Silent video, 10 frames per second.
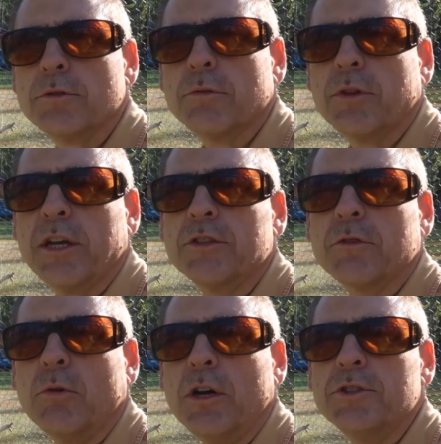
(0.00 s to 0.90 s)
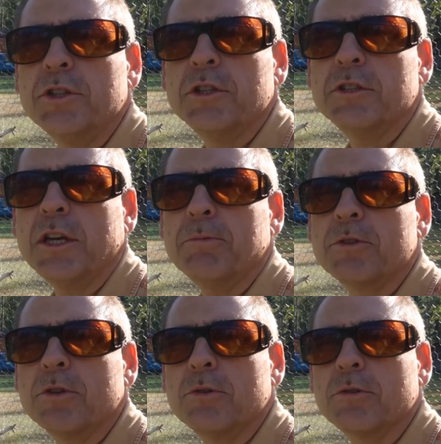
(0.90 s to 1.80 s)
So thanks for watching this
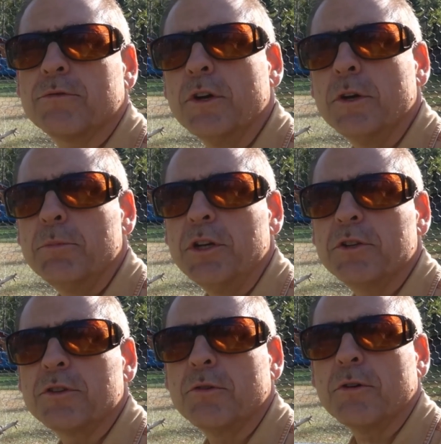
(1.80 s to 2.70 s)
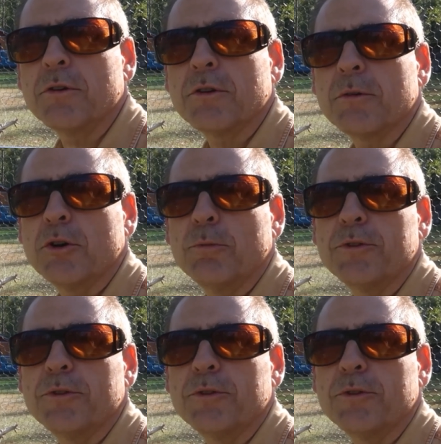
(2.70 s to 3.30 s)
episode of Peach's Corner. We hope